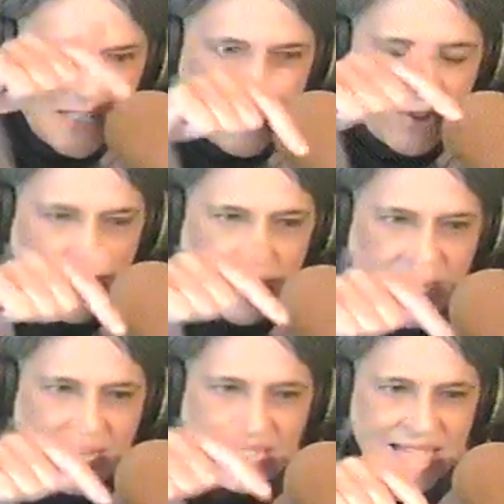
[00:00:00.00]

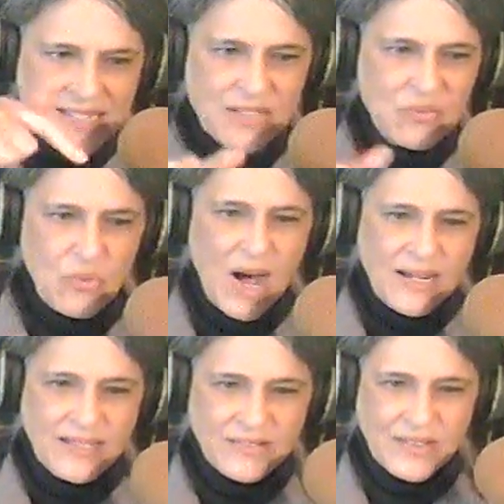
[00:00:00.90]
he doesn't
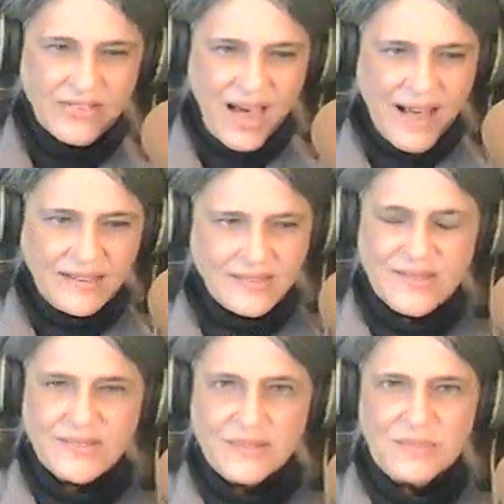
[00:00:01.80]
want his
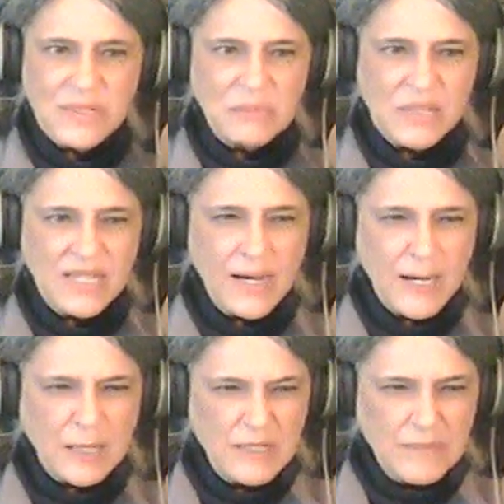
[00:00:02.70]
Catholicism to be a